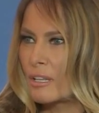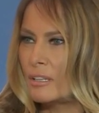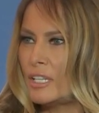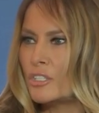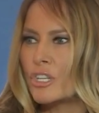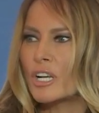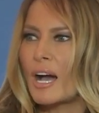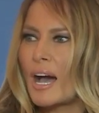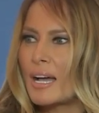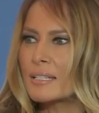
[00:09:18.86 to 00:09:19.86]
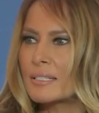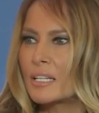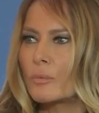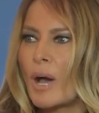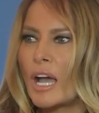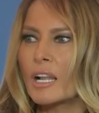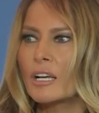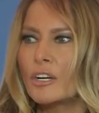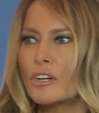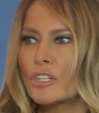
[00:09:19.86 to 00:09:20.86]
teaching us that while
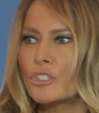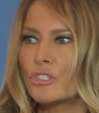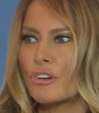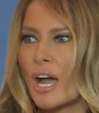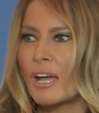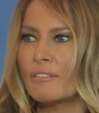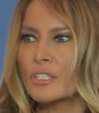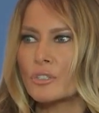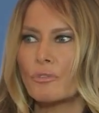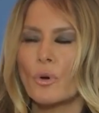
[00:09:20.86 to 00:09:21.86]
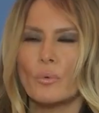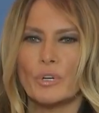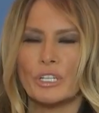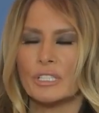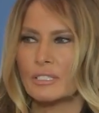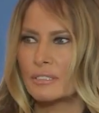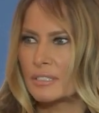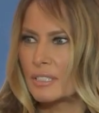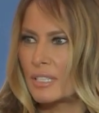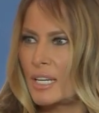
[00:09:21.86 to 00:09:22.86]
courage drives us forward,
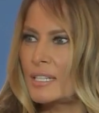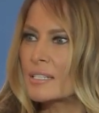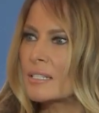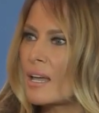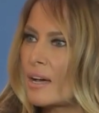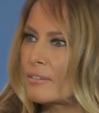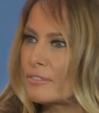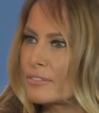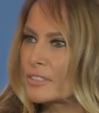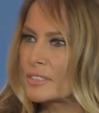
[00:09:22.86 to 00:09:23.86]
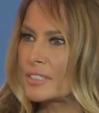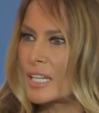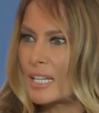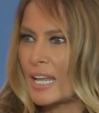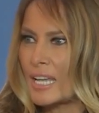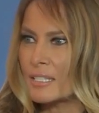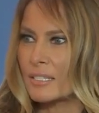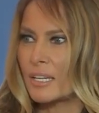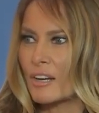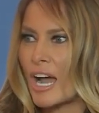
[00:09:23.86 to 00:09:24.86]
it is love that lays
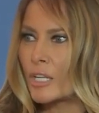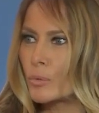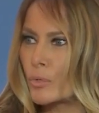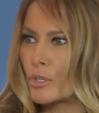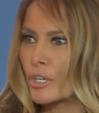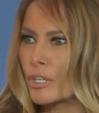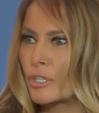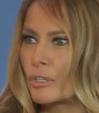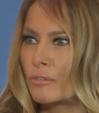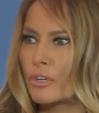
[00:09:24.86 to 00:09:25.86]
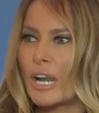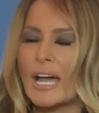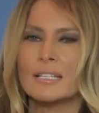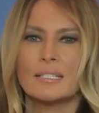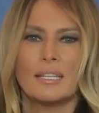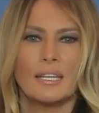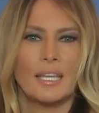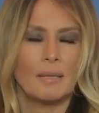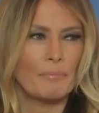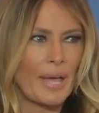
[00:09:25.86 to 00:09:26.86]
the groundwork for lasting
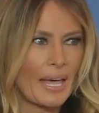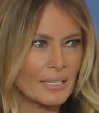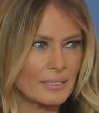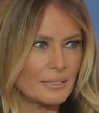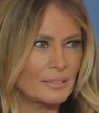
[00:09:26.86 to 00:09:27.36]
impact.